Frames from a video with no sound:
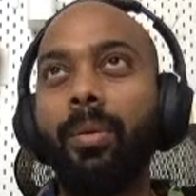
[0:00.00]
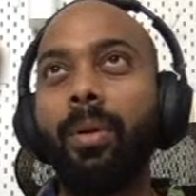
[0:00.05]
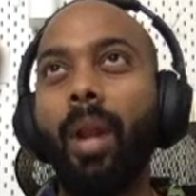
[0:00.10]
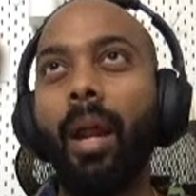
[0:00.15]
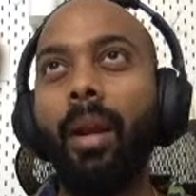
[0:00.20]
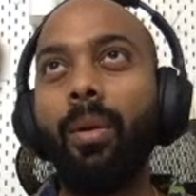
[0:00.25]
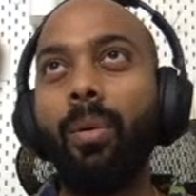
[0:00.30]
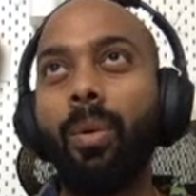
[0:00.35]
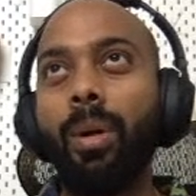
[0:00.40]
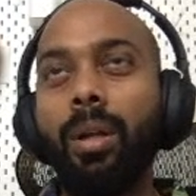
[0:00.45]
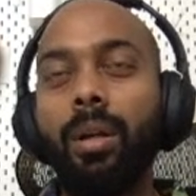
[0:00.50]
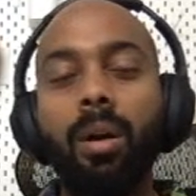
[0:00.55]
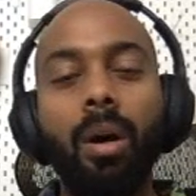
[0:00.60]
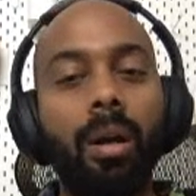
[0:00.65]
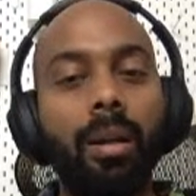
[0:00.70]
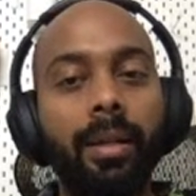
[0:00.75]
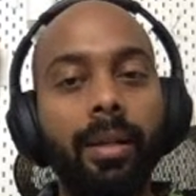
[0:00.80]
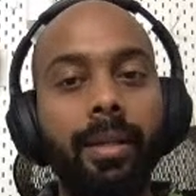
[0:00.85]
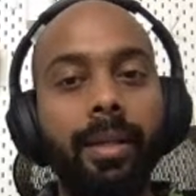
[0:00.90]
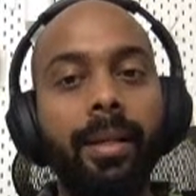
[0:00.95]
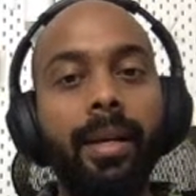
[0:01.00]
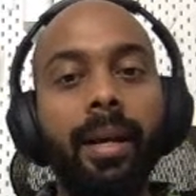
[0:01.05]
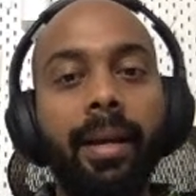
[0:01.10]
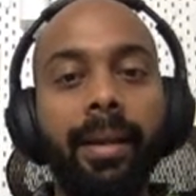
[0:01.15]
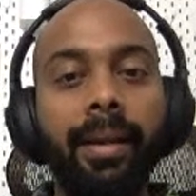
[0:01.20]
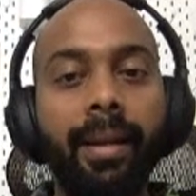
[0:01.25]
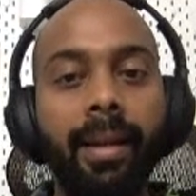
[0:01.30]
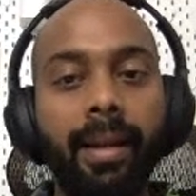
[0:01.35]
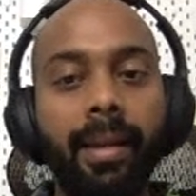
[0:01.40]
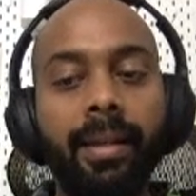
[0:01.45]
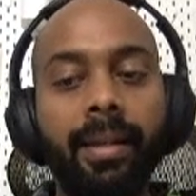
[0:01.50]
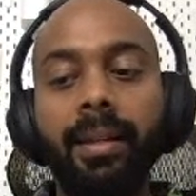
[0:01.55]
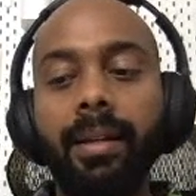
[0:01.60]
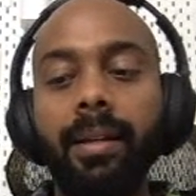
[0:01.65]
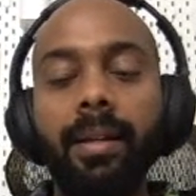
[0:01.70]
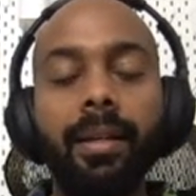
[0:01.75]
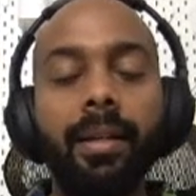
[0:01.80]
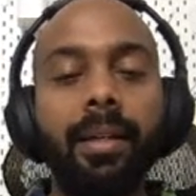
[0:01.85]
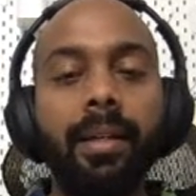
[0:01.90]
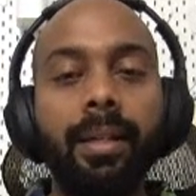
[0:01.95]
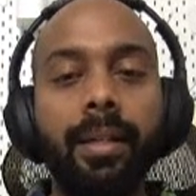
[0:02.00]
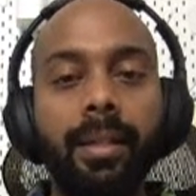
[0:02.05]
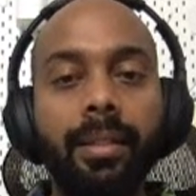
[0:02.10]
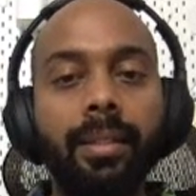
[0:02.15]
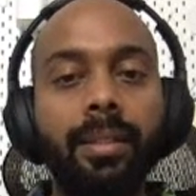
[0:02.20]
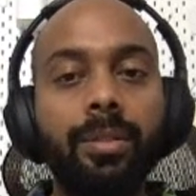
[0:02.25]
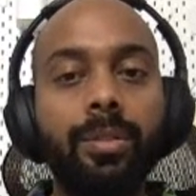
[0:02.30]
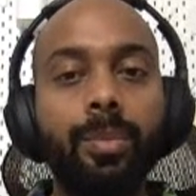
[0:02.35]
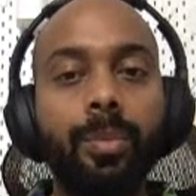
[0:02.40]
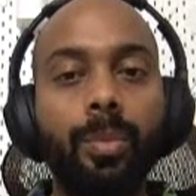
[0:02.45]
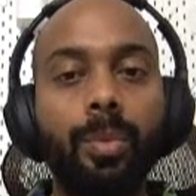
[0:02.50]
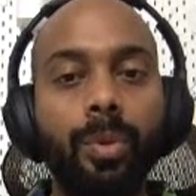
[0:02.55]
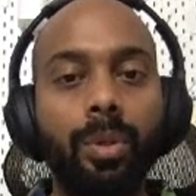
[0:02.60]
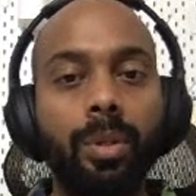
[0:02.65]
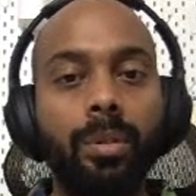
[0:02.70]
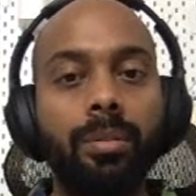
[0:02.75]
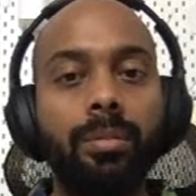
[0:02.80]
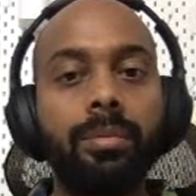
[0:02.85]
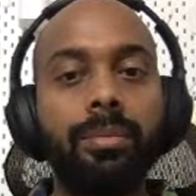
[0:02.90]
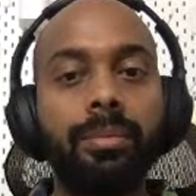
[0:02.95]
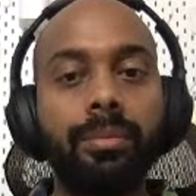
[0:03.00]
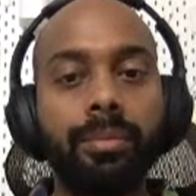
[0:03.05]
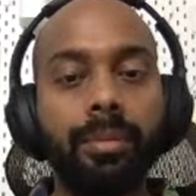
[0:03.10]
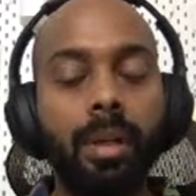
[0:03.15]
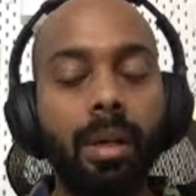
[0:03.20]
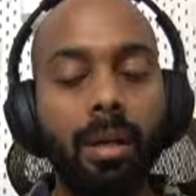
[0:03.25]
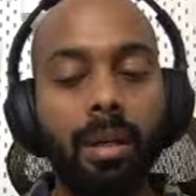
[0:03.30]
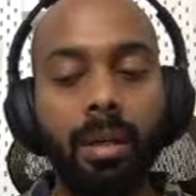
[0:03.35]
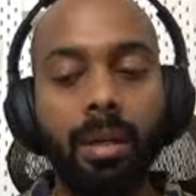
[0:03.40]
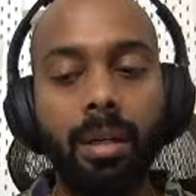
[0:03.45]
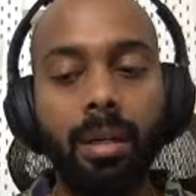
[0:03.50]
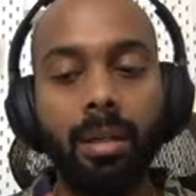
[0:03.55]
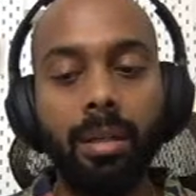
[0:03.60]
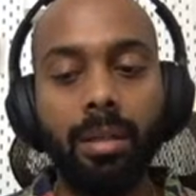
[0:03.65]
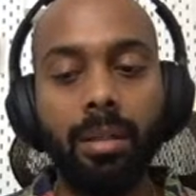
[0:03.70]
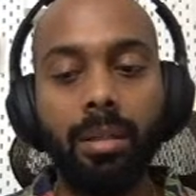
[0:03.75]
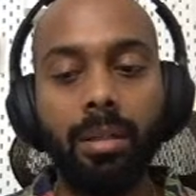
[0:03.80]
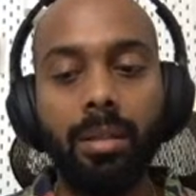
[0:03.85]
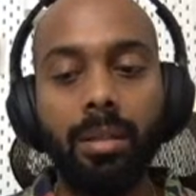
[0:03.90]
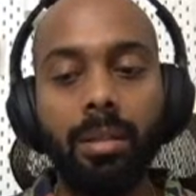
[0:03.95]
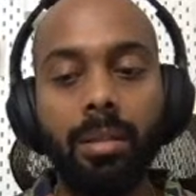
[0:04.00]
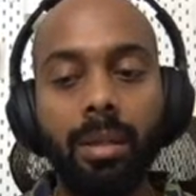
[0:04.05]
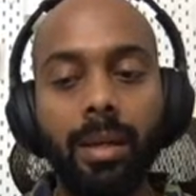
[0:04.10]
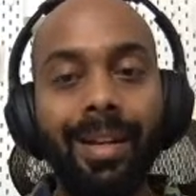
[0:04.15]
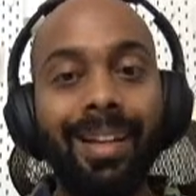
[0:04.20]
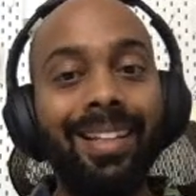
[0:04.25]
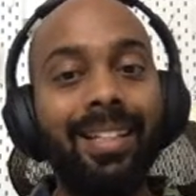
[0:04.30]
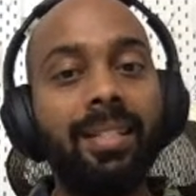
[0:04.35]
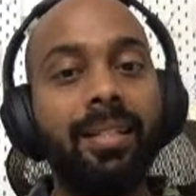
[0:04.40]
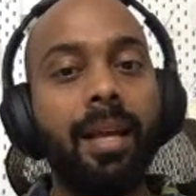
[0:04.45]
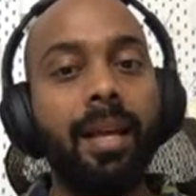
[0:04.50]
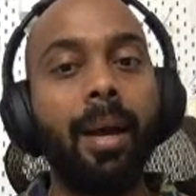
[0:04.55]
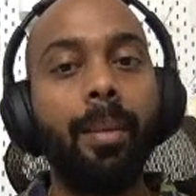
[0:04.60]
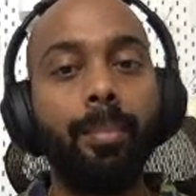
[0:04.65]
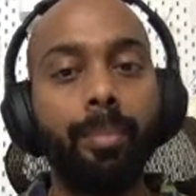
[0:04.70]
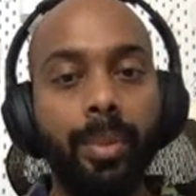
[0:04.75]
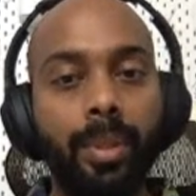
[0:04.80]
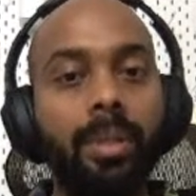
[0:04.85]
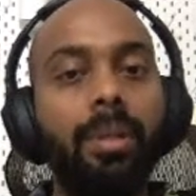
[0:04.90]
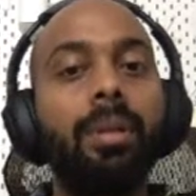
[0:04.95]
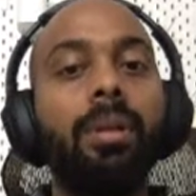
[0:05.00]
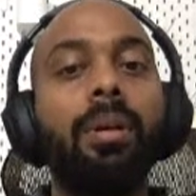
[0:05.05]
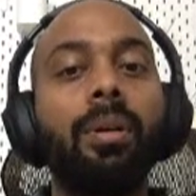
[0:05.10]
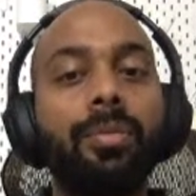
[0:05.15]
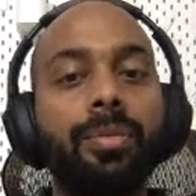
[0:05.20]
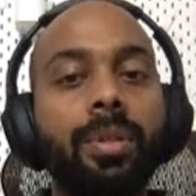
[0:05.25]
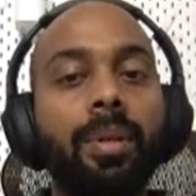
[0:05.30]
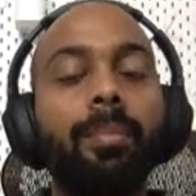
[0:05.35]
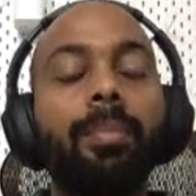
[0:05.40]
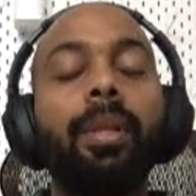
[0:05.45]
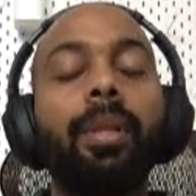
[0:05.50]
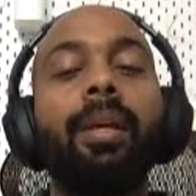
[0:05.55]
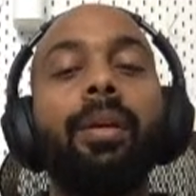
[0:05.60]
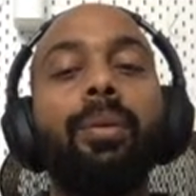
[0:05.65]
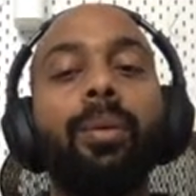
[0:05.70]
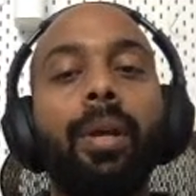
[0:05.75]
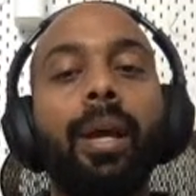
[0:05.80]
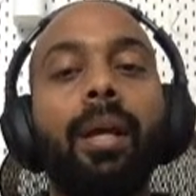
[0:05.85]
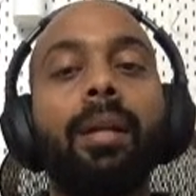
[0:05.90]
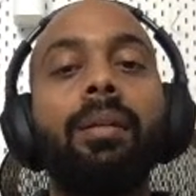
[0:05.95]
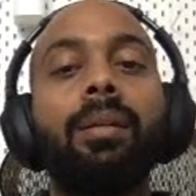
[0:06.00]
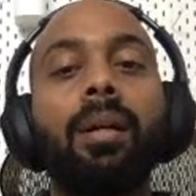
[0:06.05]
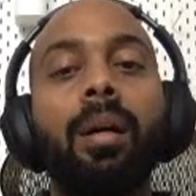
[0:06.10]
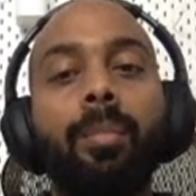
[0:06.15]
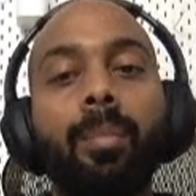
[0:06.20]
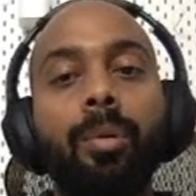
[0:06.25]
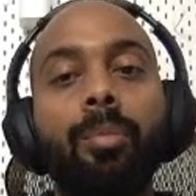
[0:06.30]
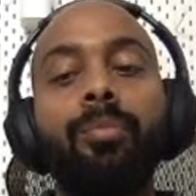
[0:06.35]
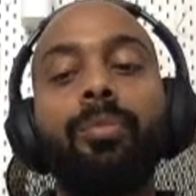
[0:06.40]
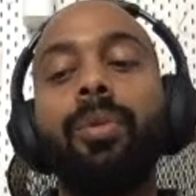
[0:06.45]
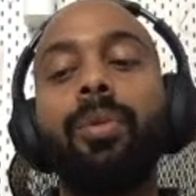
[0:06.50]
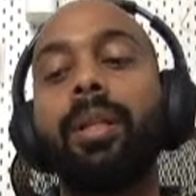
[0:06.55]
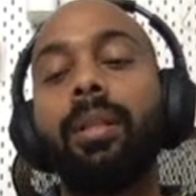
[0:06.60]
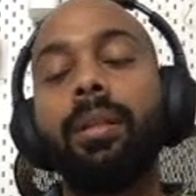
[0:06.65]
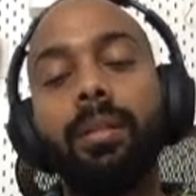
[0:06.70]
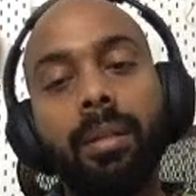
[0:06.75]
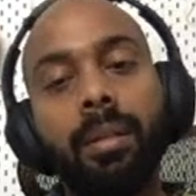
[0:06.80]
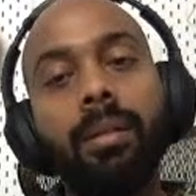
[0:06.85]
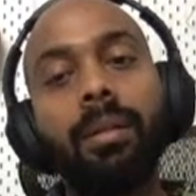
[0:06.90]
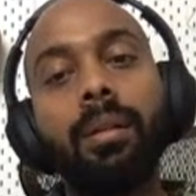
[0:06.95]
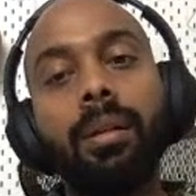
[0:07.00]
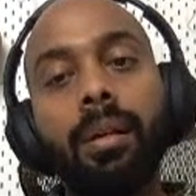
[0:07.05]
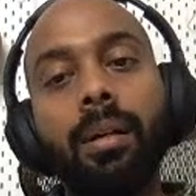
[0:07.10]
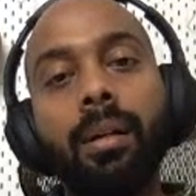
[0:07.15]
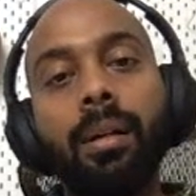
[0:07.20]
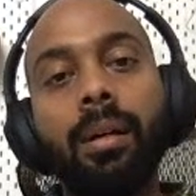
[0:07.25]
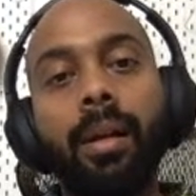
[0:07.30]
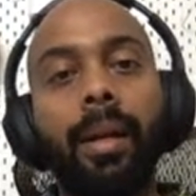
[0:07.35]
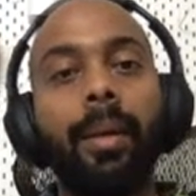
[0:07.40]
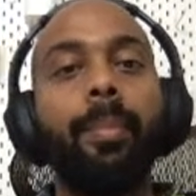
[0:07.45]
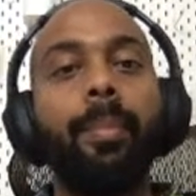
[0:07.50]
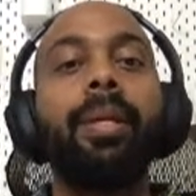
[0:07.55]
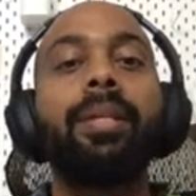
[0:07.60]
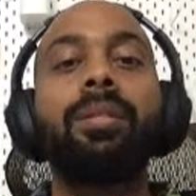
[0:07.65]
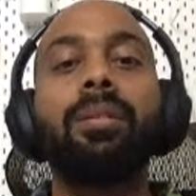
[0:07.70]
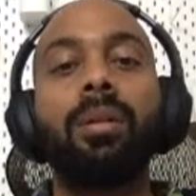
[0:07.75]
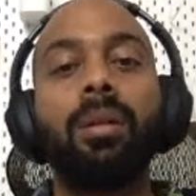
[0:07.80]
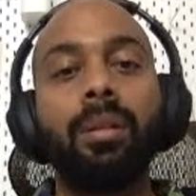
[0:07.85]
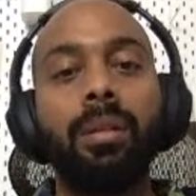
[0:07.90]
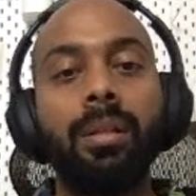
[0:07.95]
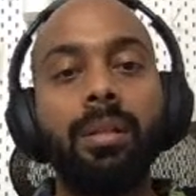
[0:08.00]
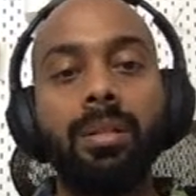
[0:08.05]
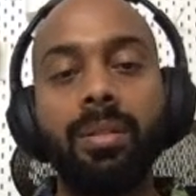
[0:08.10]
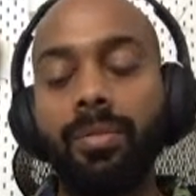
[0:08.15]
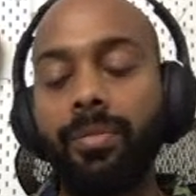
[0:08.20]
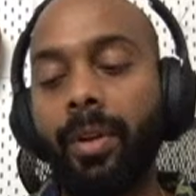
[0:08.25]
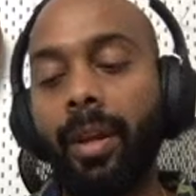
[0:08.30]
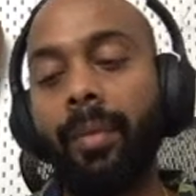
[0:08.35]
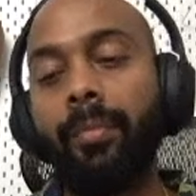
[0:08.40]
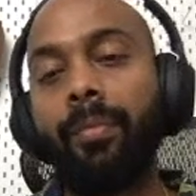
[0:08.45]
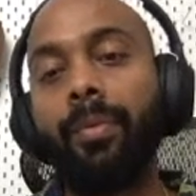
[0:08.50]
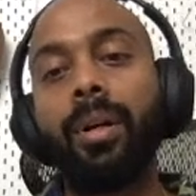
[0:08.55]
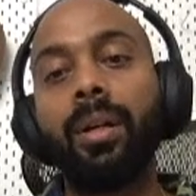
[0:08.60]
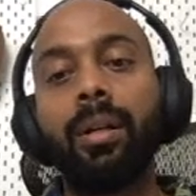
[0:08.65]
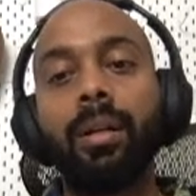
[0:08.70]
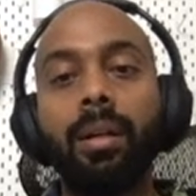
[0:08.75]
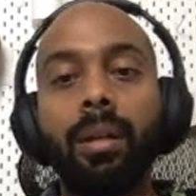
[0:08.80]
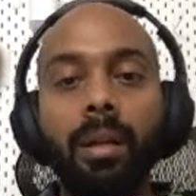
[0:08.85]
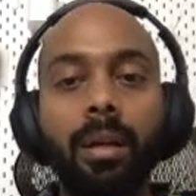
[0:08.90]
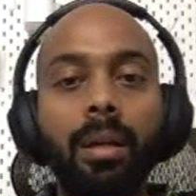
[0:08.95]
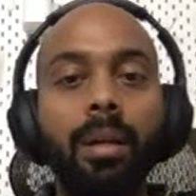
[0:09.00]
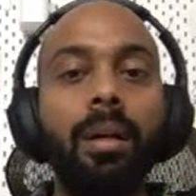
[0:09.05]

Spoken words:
I don't want to call it a guideline. Take this more of an example of something you can come up with, right, based on this framework.